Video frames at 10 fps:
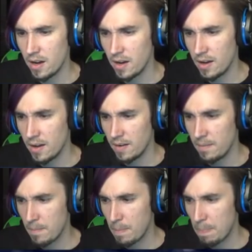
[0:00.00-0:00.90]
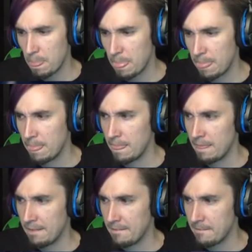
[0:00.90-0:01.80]

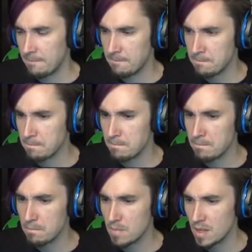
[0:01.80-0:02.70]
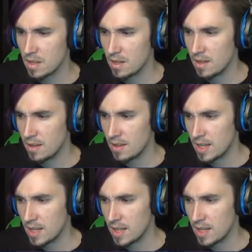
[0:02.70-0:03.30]
Nothing is said.